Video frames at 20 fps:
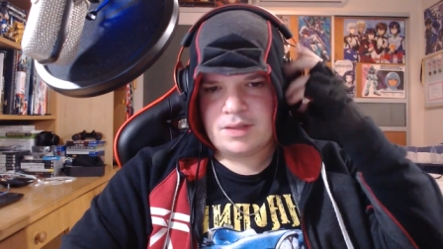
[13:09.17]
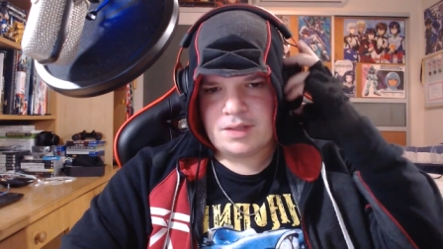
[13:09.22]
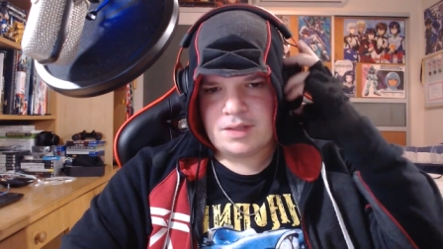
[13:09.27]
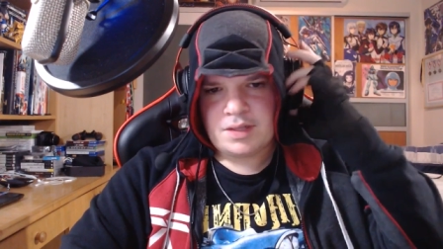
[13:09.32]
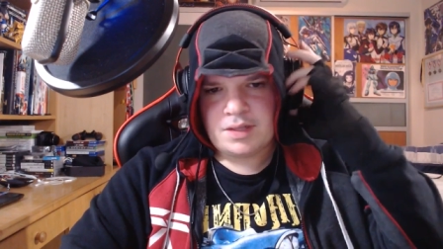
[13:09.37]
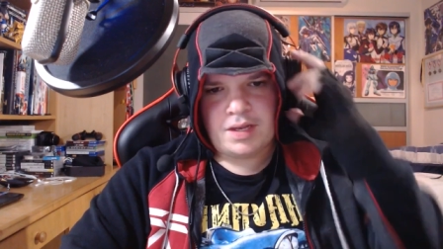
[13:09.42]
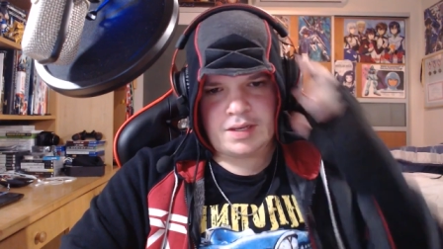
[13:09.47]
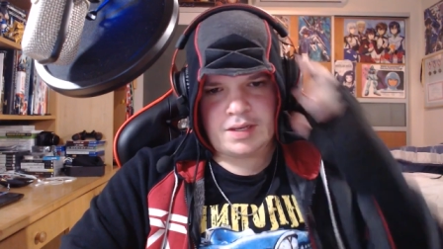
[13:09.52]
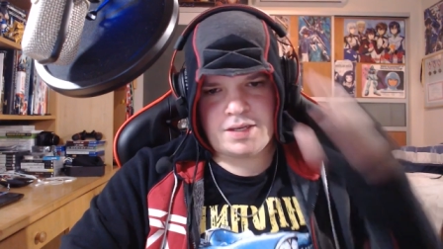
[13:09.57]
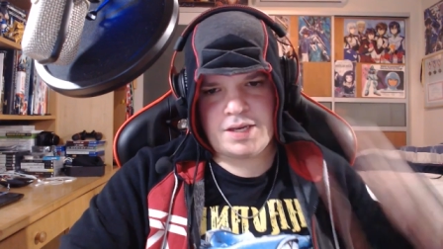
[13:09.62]

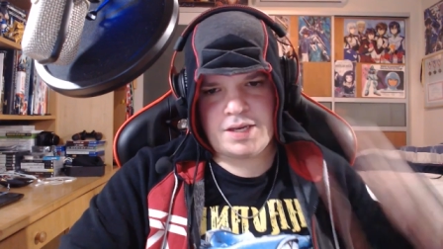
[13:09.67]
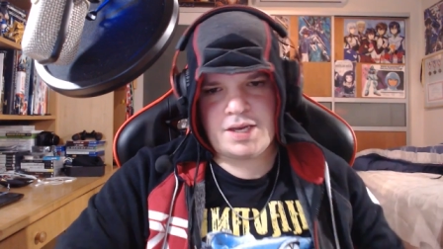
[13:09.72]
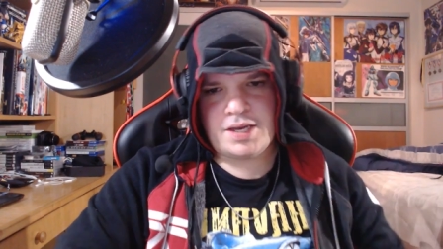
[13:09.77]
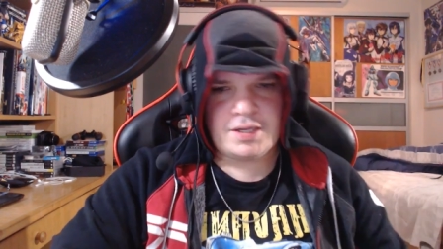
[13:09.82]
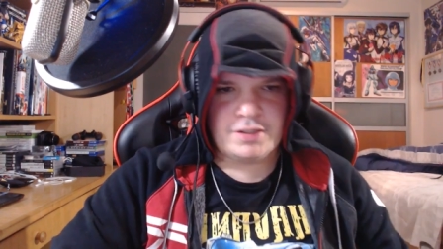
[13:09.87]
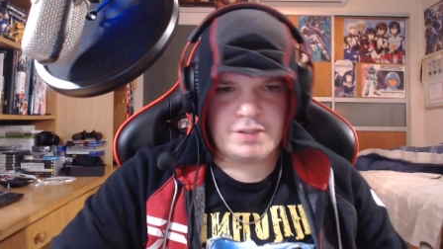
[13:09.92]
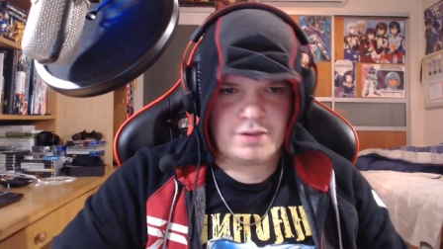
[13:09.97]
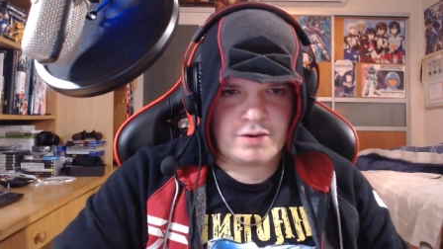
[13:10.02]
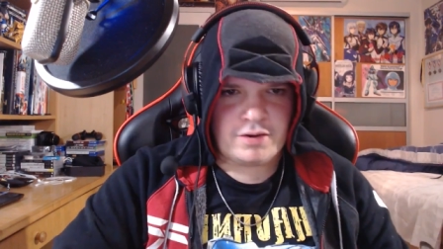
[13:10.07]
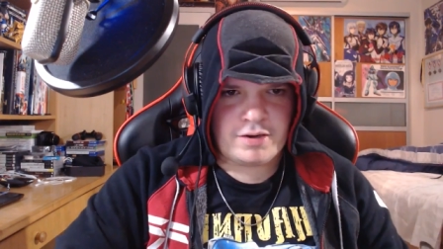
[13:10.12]
Okay,
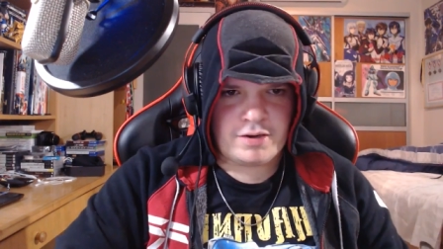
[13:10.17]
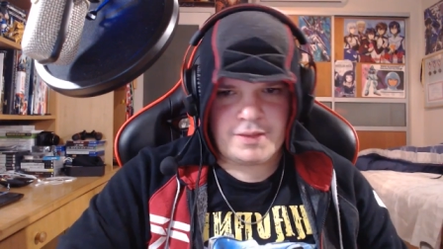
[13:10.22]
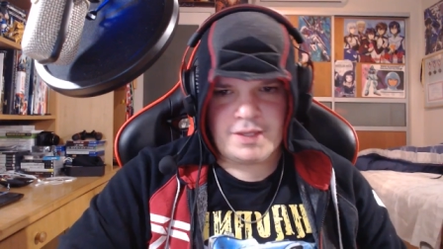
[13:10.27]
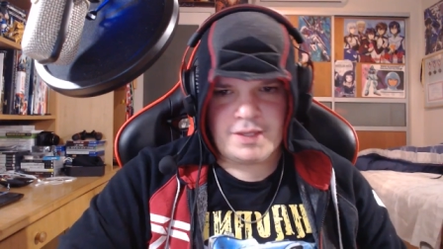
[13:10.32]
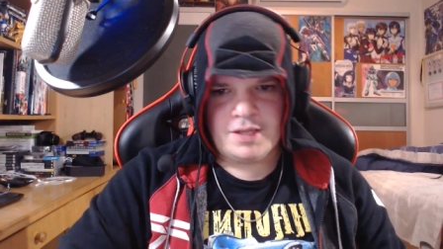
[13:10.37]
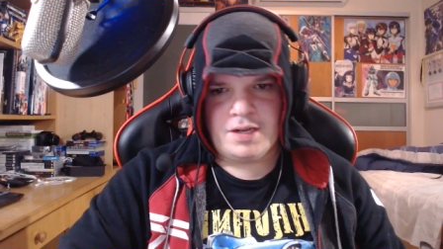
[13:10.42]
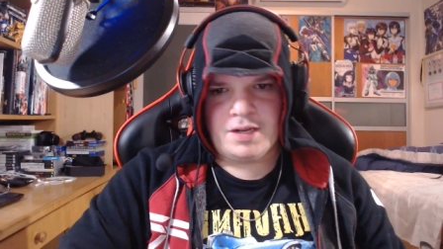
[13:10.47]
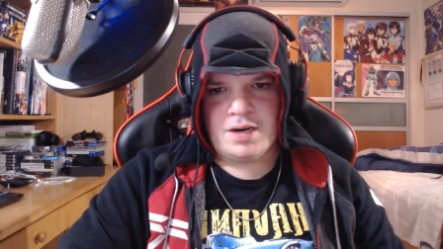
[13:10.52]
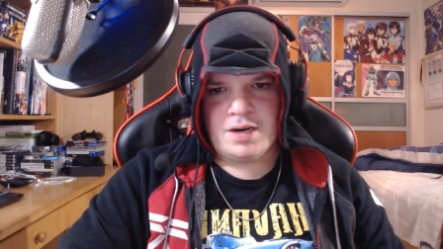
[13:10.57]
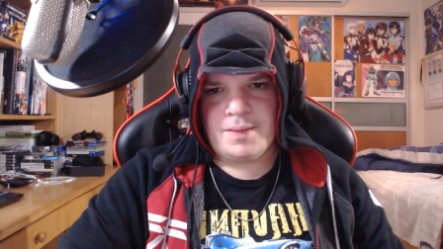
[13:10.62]
ignoring the
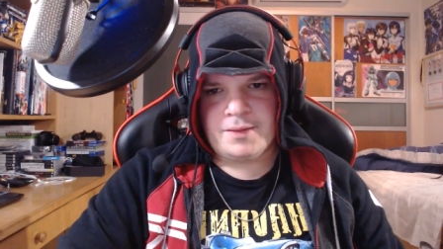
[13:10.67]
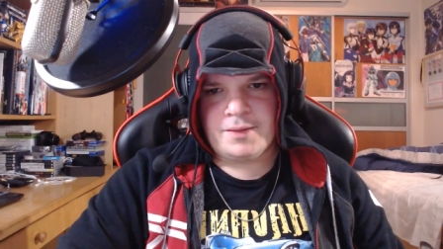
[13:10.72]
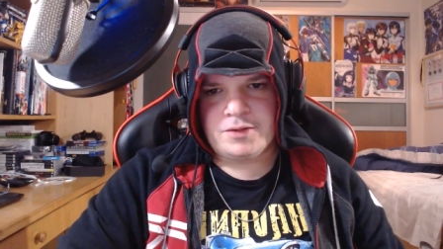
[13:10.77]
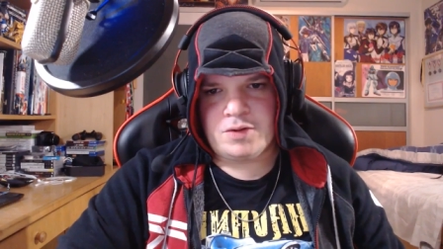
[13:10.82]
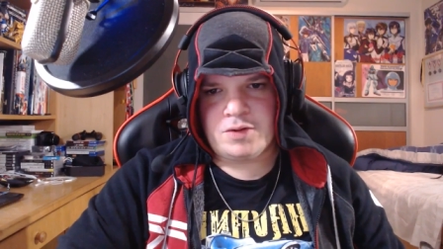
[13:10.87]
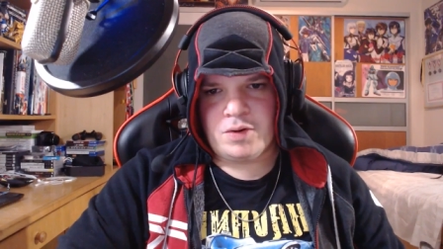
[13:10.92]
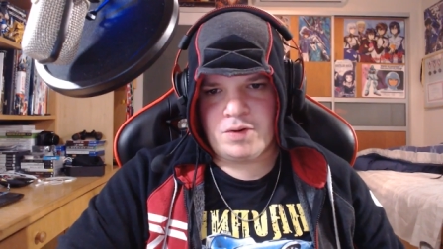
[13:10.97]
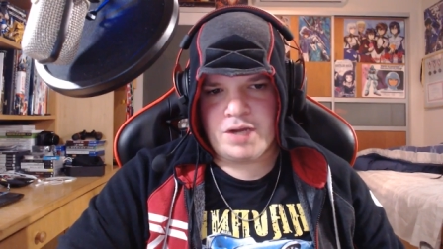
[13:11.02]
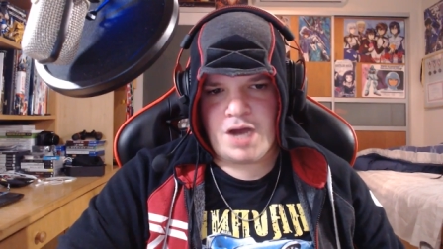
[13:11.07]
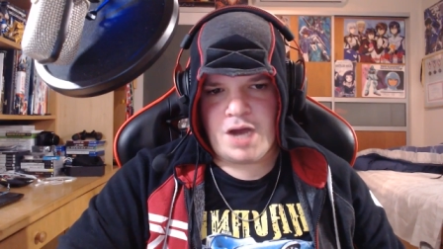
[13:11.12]
alarm that's
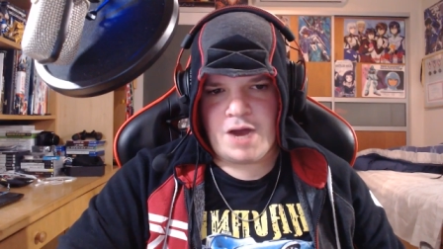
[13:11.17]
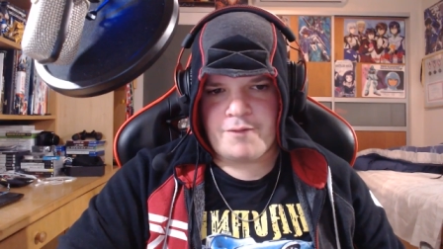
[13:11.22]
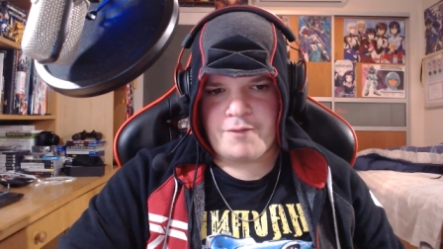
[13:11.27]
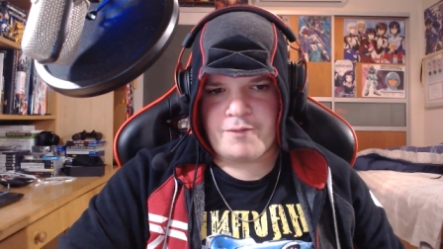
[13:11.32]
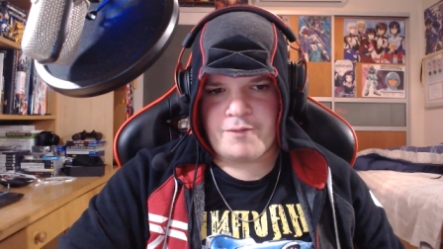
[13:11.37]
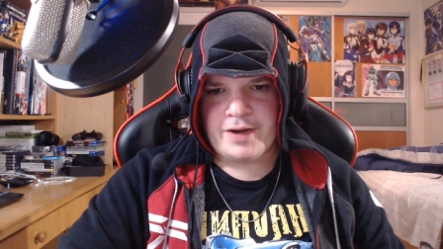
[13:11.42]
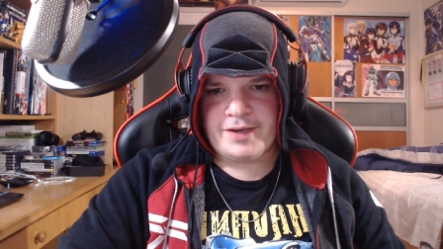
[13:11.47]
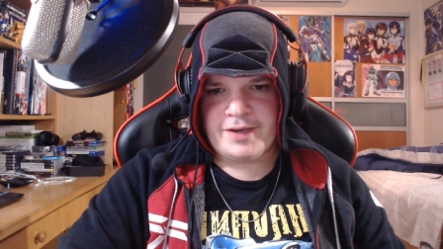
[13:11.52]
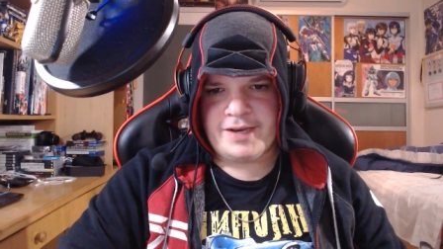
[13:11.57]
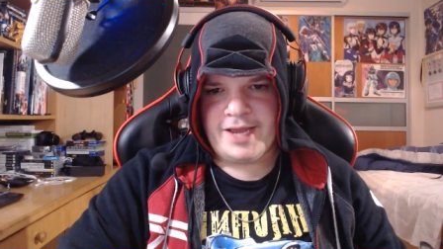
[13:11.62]
going off
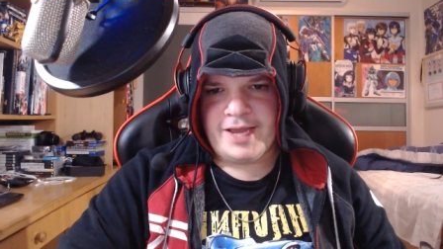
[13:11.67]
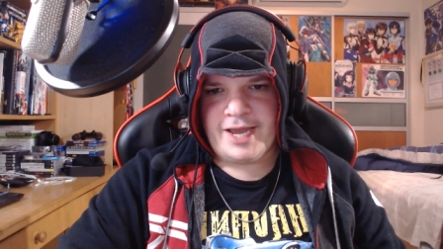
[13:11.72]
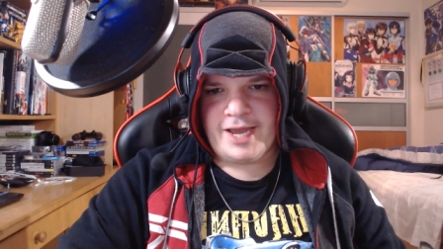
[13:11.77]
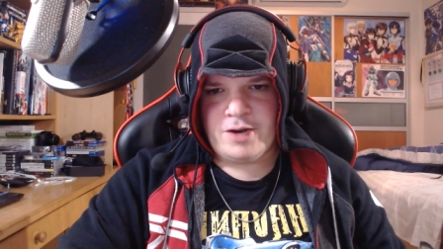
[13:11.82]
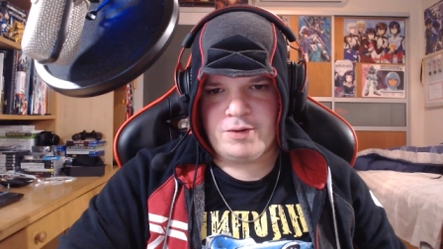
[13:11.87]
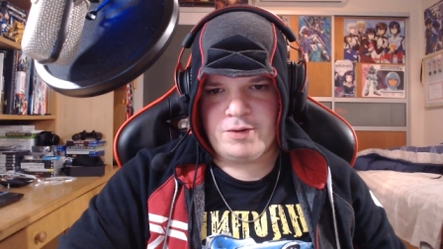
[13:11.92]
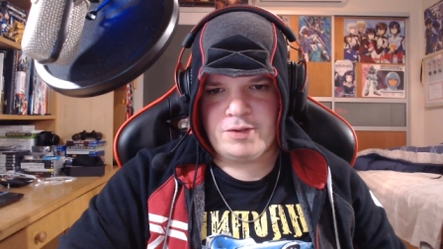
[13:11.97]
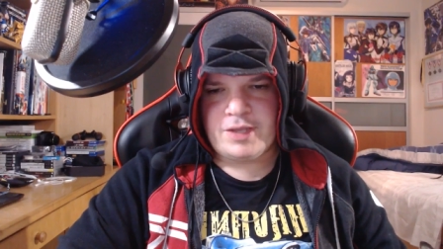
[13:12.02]
right now.